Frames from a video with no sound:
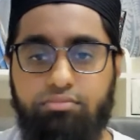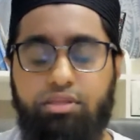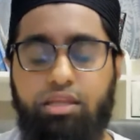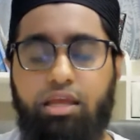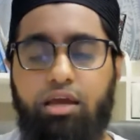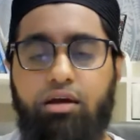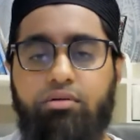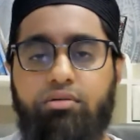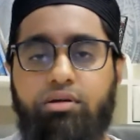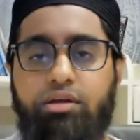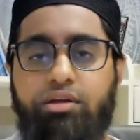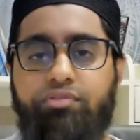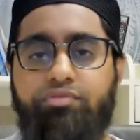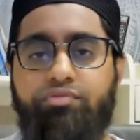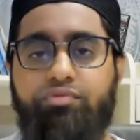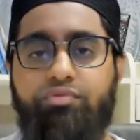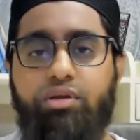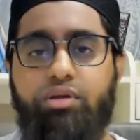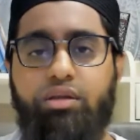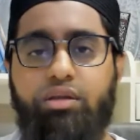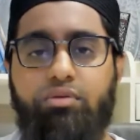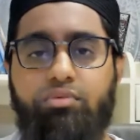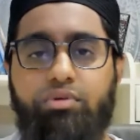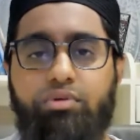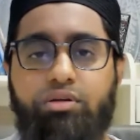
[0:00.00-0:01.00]
Now, if
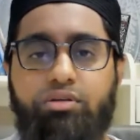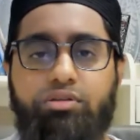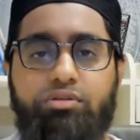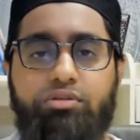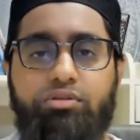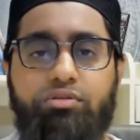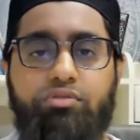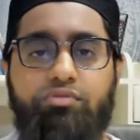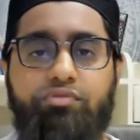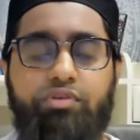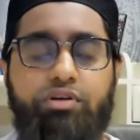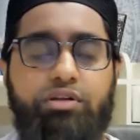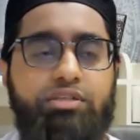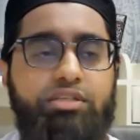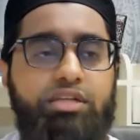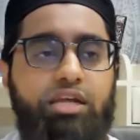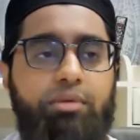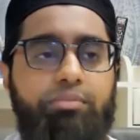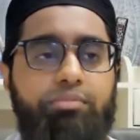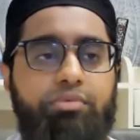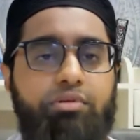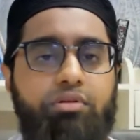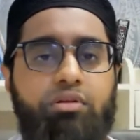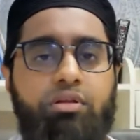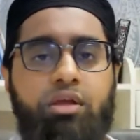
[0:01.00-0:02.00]
we were to, for
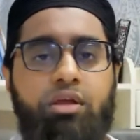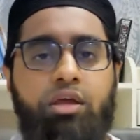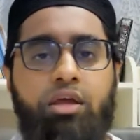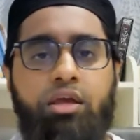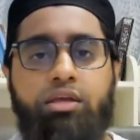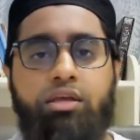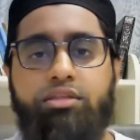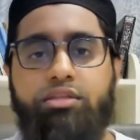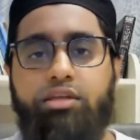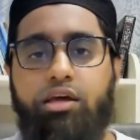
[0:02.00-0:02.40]
example,